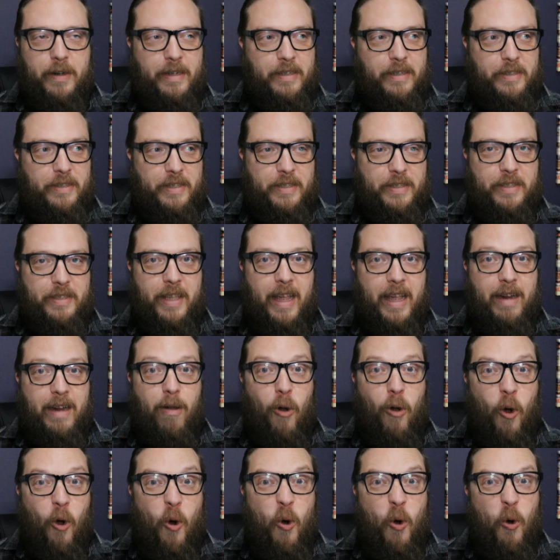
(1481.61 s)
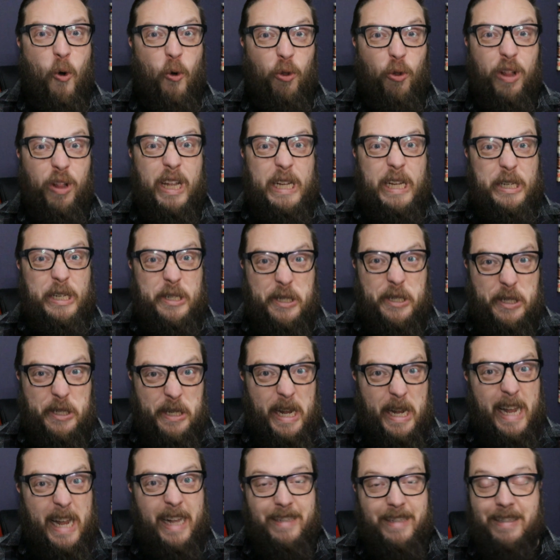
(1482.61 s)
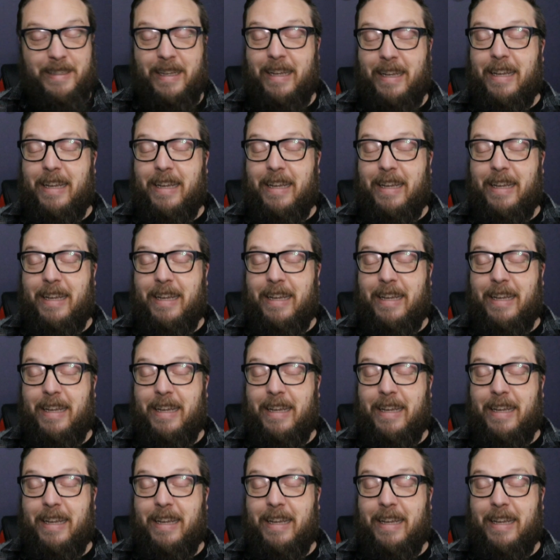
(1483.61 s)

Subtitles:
And it's just like, holy shit.